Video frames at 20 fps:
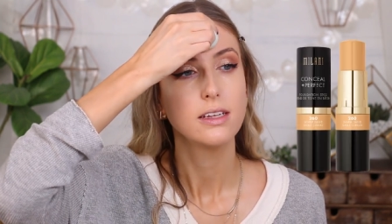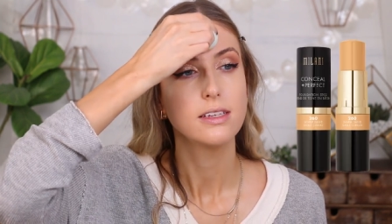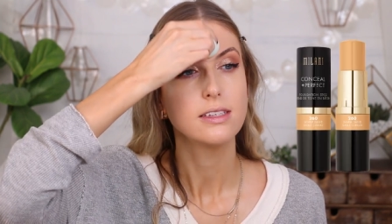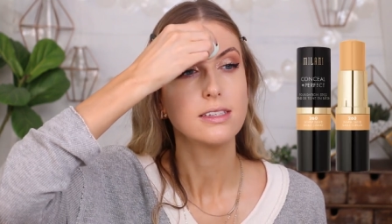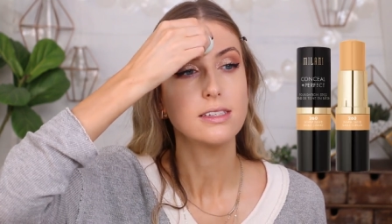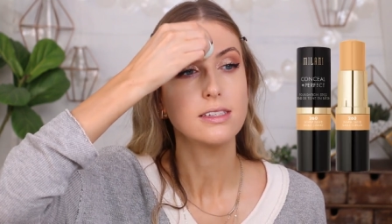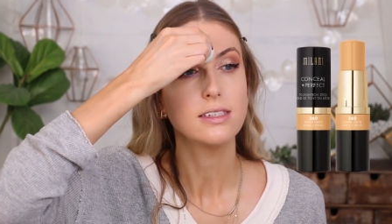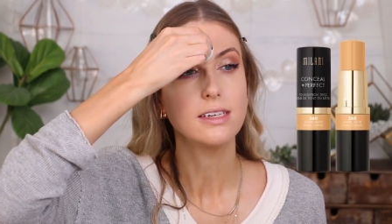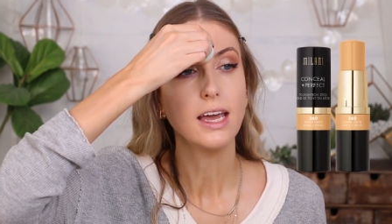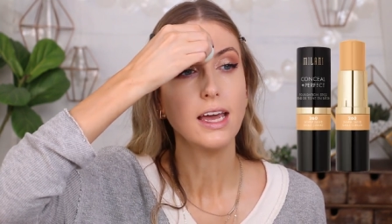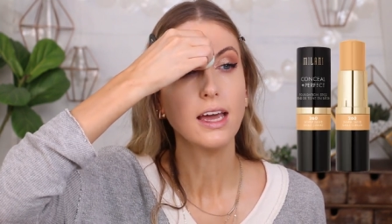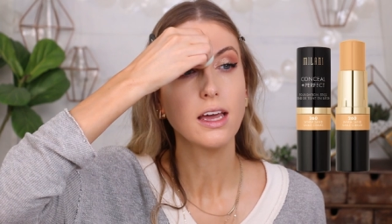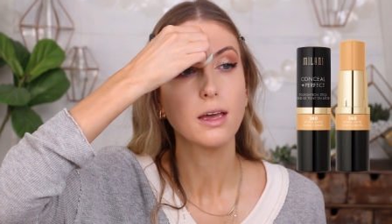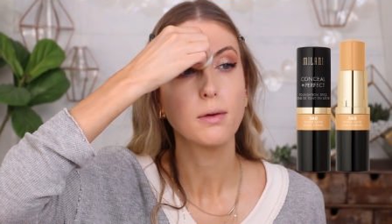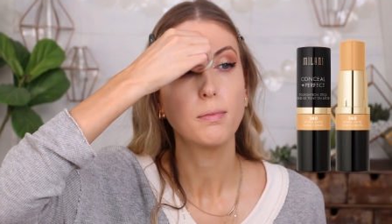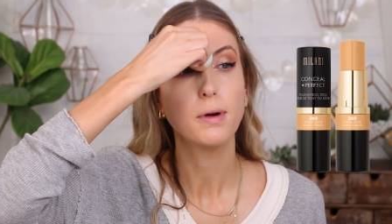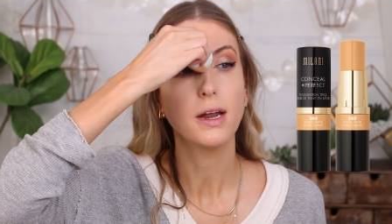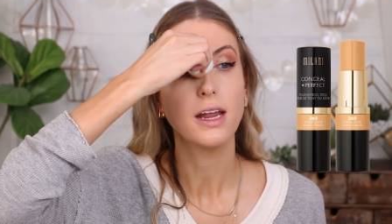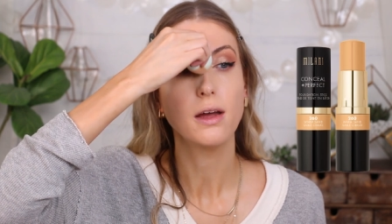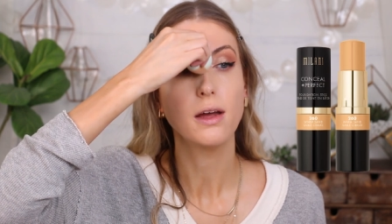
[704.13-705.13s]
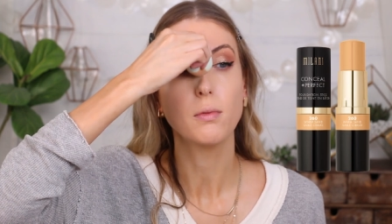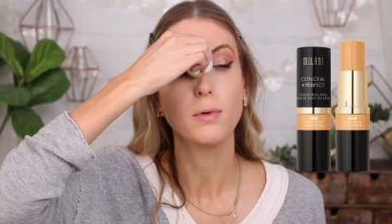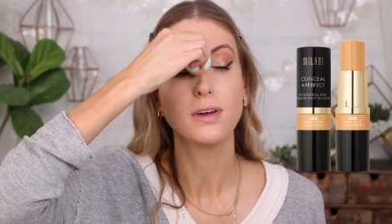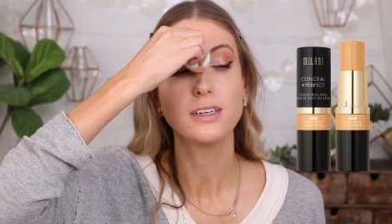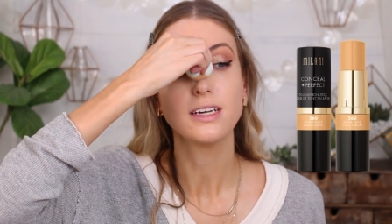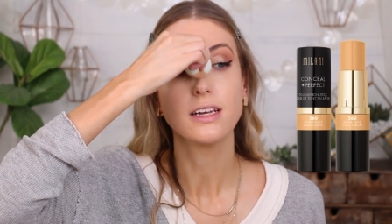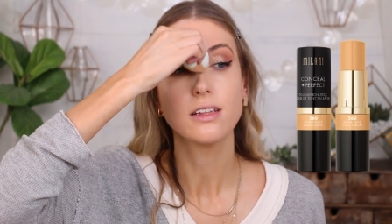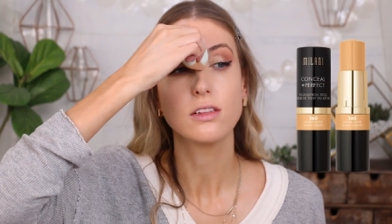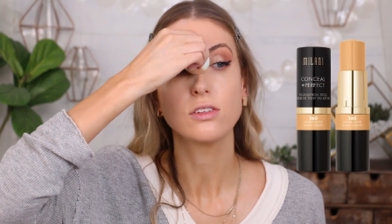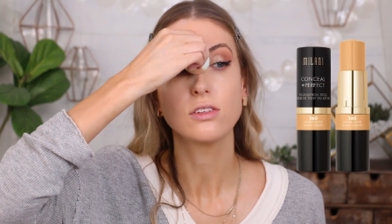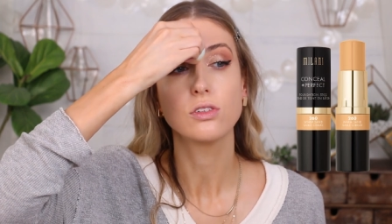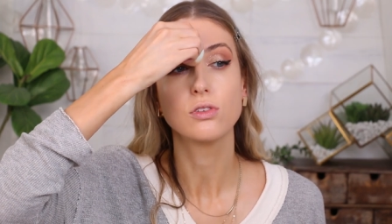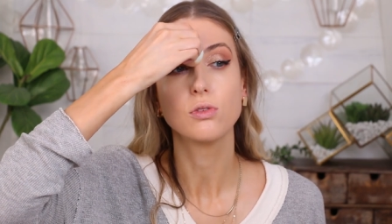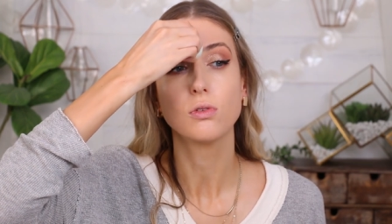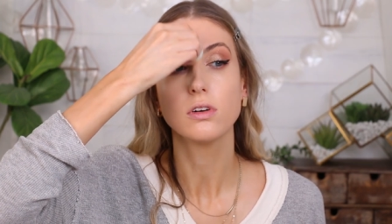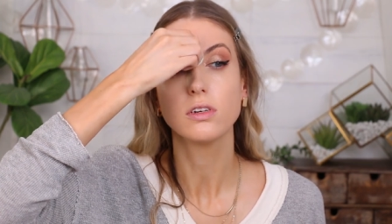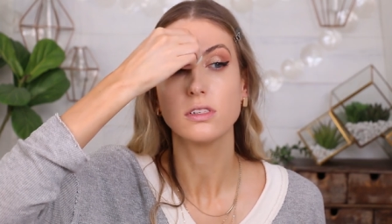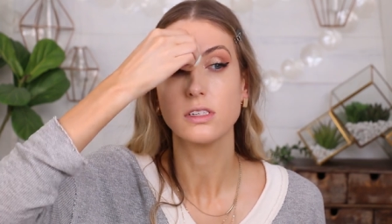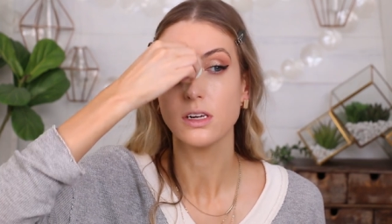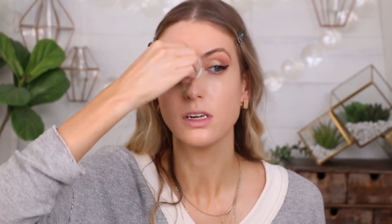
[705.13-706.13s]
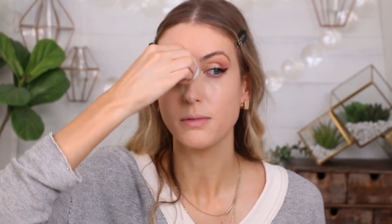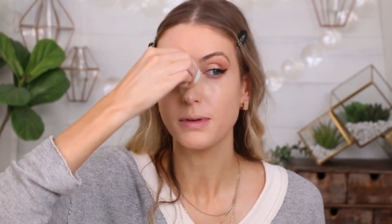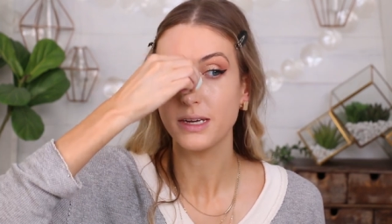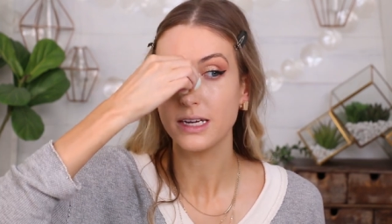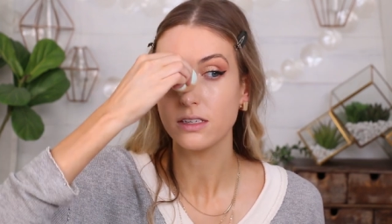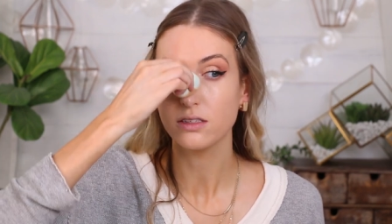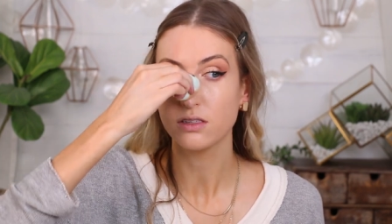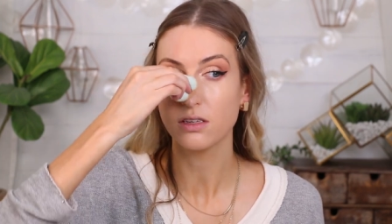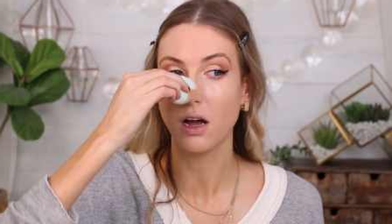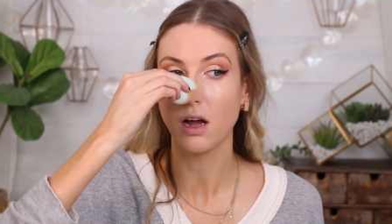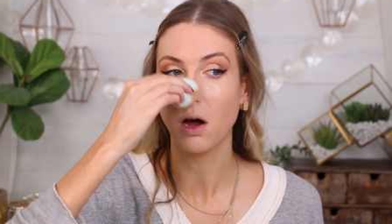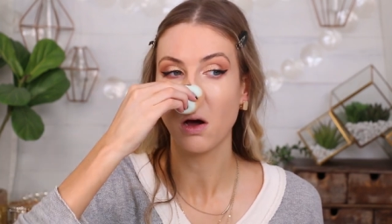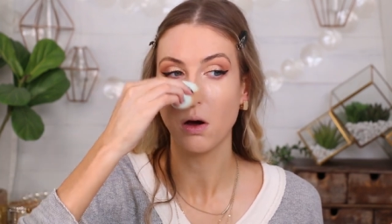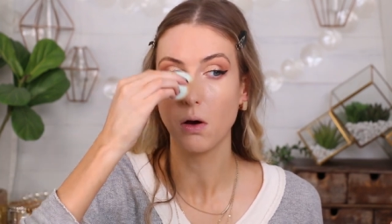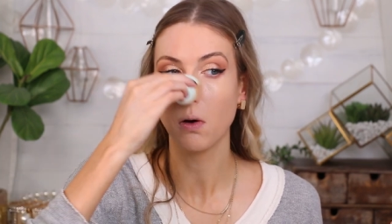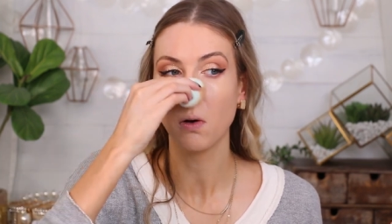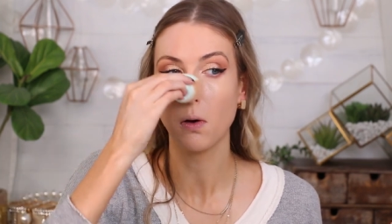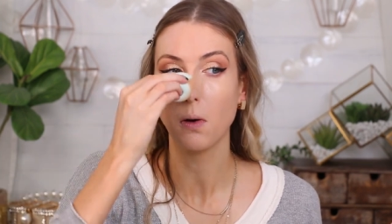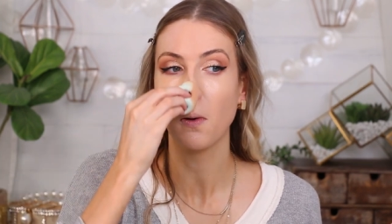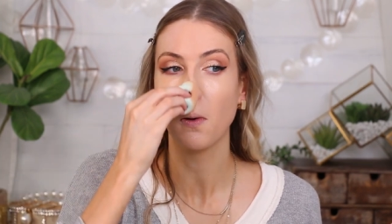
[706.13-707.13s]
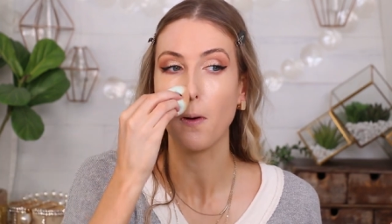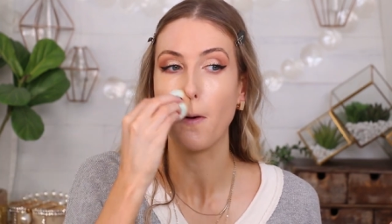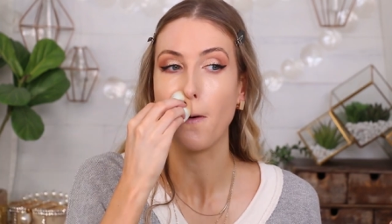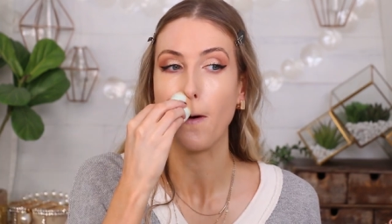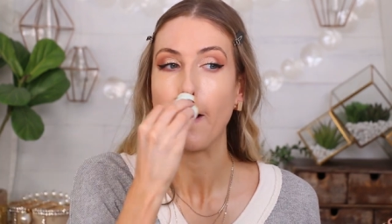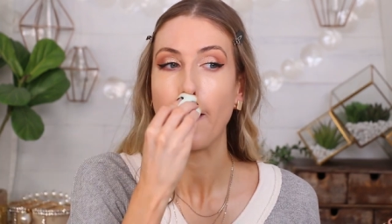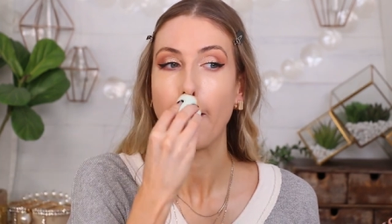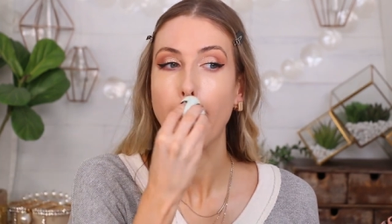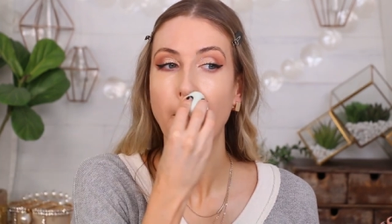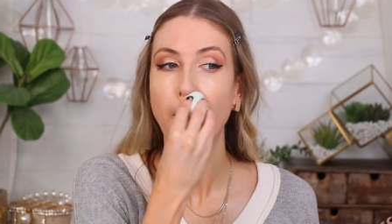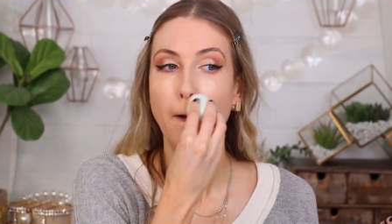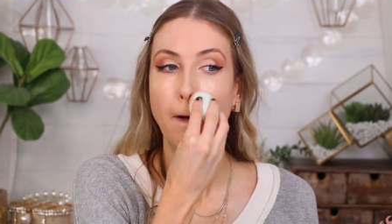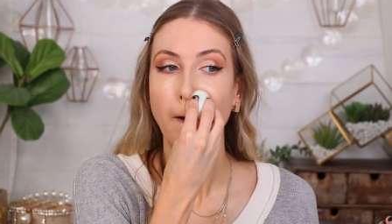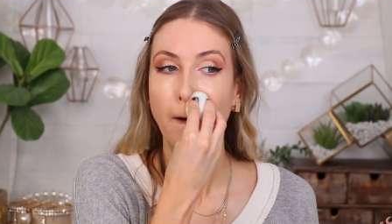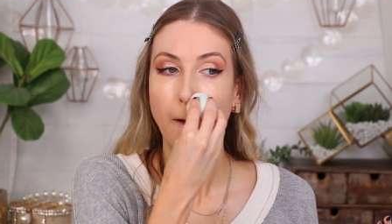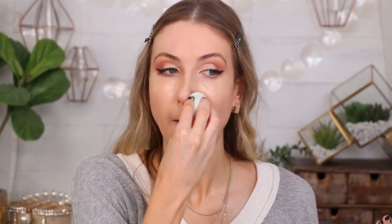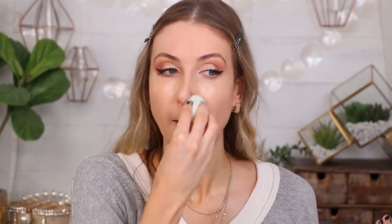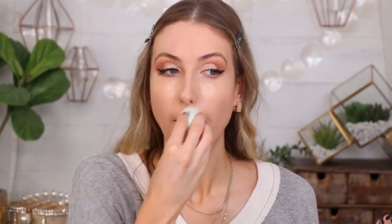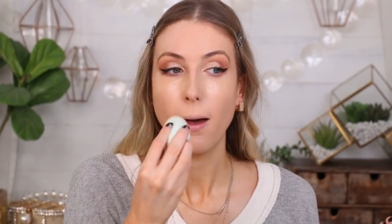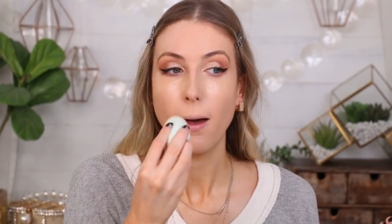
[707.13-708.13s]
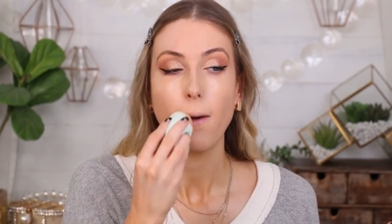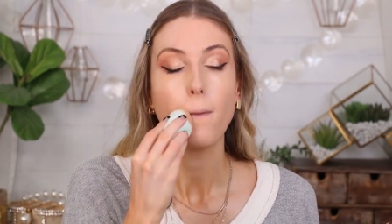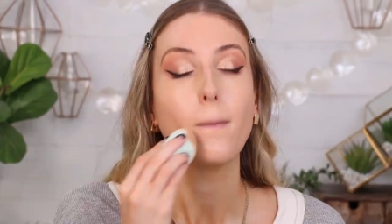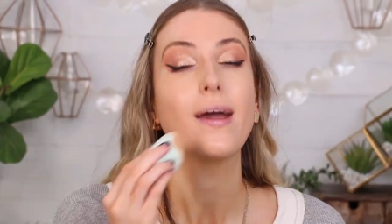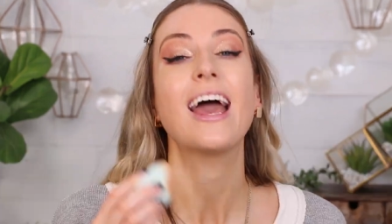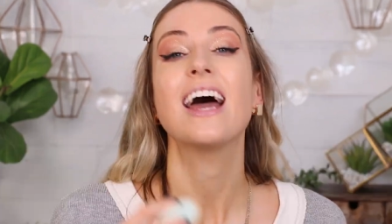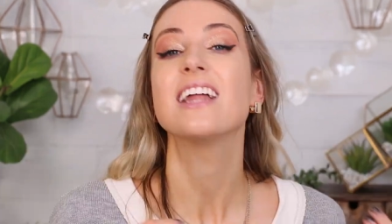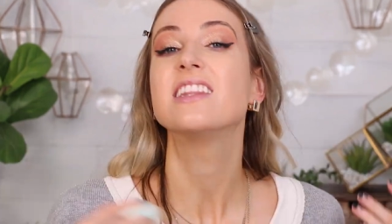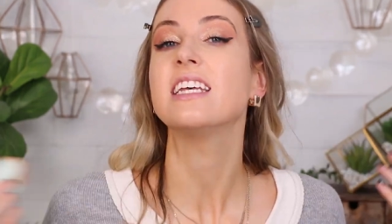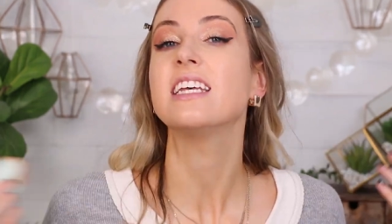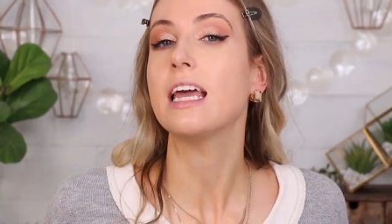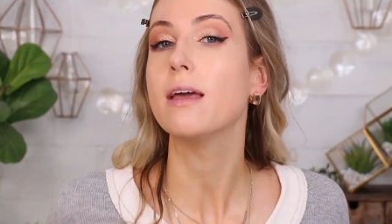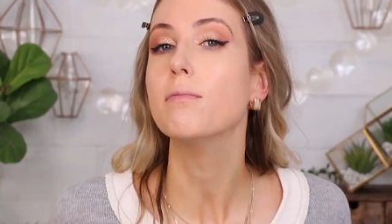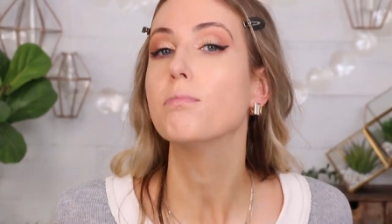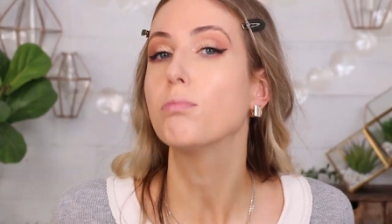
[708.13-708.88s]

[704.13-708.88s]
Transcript: stick, but it wasn't at the stores near me, so we had to